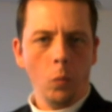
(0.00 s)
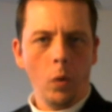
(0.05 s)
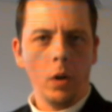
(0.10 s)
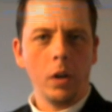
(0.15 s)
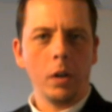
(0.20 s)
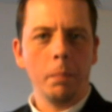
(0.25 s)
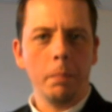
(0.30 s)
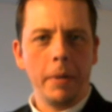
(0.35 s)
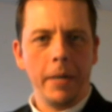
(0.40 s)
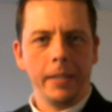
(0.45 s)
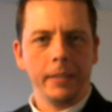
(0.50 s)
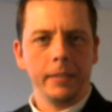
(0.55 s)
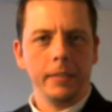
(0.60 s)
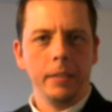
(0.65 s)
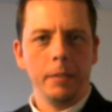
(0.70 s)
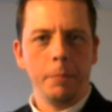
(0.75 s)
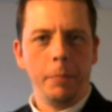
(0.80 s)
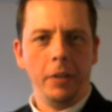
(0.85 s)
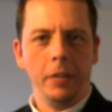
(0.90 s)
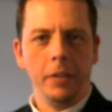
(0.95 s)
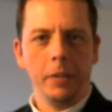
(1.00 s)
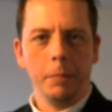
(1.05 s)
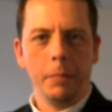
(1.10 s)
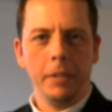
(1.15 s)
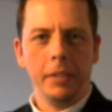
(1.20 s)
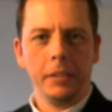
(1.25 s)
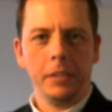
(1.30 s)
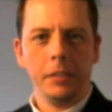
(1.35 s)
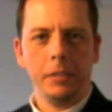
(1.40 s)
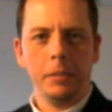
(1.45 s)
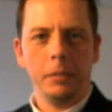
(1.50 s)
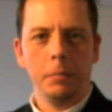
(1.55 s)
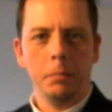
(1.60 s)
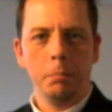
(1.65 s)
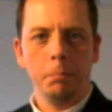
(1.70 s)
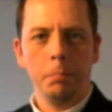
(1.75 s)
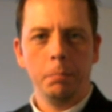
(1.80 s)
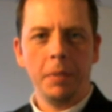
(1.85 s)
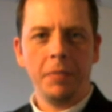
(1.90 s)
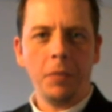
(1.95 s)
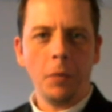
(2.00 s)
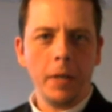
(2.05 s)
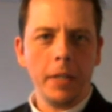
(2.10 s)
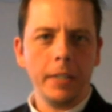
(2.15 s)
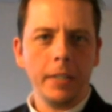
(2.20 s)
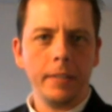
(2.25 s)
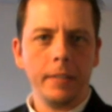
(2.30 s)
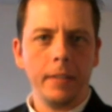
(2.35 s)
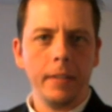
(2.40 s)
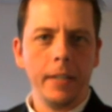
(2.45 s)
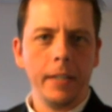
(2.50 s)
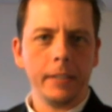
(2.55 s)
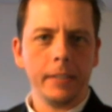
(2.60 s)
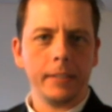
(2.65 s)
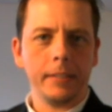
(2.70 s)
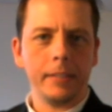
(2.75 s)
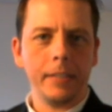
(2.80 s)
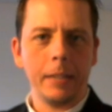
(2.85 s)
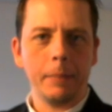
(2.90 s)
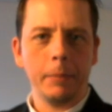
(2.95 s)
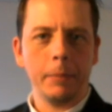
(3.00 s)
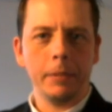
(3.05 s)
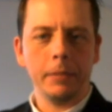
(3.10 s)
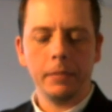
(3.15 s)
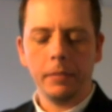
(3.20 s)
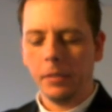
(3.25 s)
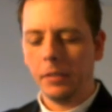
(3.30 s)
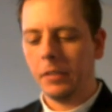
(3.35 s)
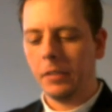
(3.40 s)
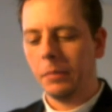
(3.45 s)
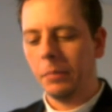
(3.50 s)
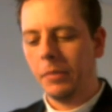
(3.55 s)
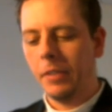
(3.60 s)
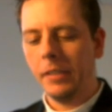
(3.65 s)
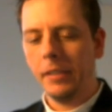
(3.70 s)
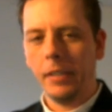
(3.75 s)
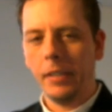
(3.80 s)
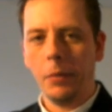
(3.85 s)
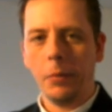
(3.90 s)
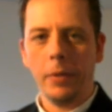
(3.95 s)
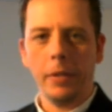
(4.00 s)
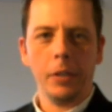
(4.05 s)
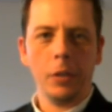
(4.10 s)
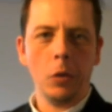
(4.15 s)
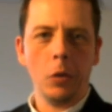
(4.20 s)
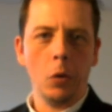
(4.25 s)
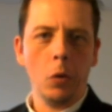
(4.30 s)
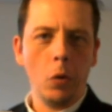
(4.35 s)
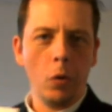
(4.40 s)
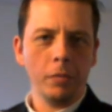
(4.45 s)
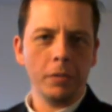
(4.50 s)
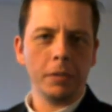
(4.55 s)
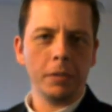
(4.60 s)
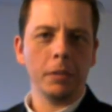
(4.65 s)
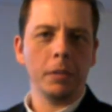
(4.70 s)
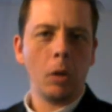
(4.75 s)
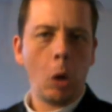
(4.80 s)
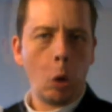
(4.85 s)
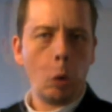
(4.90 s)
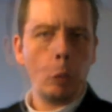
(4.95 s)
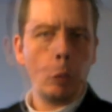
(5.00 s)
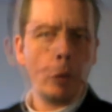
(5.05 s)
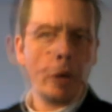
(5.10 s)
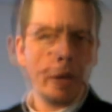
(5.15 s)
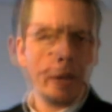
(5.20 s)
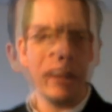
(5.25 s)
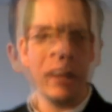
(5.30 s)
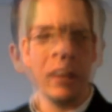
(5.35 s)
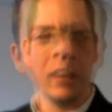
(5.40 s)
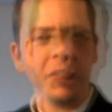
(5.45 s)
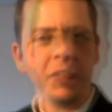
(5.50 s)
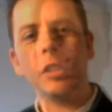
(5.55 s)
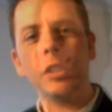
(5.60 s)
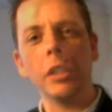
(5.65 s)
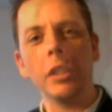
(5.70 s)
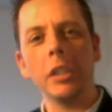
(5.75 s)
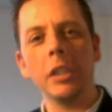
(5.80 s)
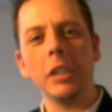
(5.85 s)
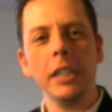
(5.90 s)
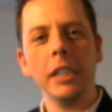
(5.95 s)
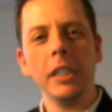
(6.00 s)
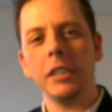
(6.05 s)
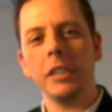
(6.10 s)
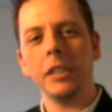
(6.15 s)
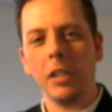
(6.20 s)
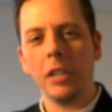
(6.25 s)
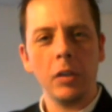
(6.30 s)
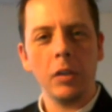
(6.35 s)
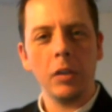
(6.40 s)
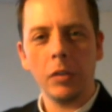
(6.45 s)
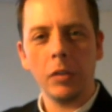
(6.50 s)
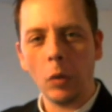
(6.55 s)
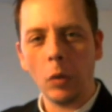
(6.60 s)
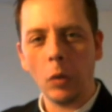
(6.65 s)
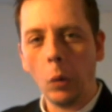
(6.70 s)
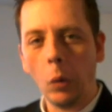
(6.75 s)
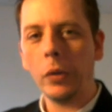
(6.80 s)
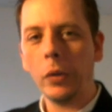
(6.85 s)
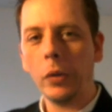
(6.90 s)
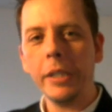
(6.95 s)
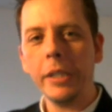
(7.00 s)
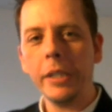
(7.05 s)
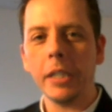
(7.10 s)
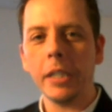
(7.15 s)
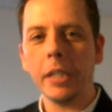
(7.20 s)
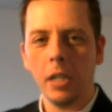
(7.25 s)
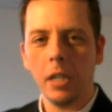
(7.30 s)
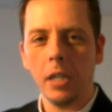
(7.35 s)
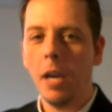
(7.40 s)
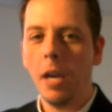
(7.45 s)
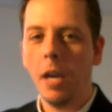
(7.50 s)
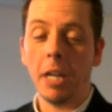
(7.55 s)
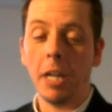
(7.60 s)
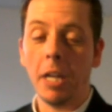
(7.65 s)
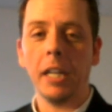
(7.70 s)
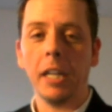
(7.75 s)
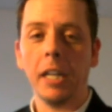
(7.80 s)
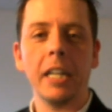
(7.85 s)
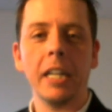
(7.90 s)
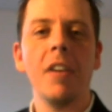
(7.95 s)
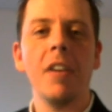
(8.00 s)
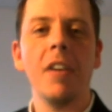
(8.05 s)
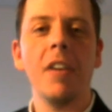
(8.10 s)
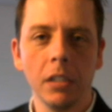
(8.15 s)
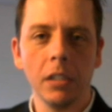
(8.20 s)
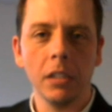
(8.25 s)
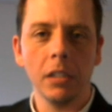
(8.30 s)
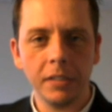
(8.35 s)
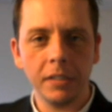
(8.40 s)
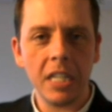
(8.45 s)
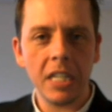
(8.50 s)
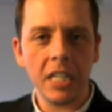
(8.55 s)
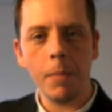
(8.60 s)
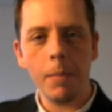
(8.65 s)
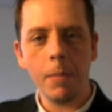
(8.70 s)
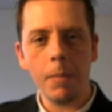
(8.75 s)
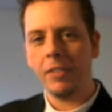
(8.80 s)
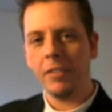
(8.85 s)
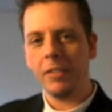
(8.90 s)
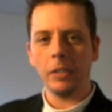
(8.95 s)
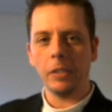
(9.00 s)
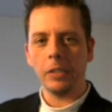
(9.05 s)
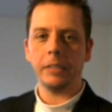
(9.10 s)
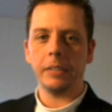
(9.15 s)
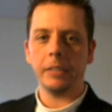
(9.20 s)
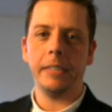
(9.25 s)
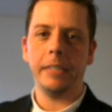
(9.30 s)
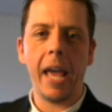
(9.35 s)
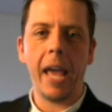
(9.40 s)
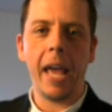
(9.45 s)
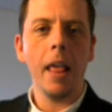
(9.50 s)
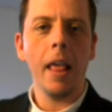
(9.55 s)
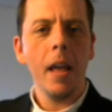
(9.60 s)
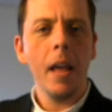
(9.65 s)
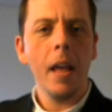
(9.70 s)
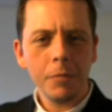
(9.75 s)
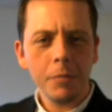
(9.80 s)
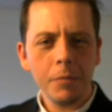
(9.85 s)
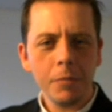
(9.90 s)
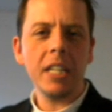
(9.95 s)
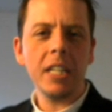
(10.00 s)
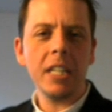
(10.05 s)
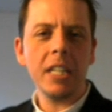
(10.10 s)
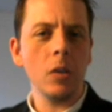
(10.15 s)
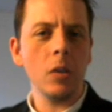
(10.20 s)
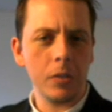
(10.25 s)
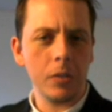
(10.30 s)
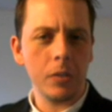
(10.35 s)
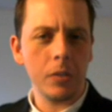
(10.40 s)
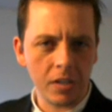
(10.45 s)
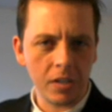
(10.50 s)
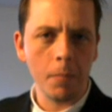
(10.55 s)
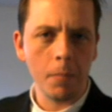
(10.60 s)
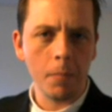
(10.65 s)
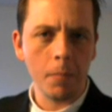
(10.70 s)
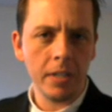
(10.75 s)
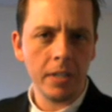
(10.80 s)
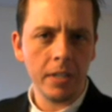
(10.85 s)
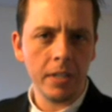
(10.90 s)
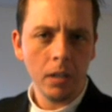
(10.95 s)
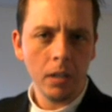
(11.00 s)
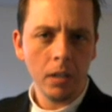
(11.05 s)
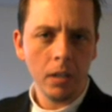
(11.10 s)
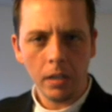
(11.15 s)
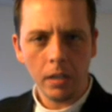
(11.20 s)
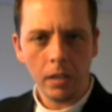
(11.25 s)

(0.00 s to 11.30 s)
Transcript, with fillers: Welcome back to the Penalty Box. Before I get to the next segment, there's some things I want to go over Stuff, right the now. division leaders and the whole league. I'm not going to give every single team and every single stat. I'm just going to give you a summary,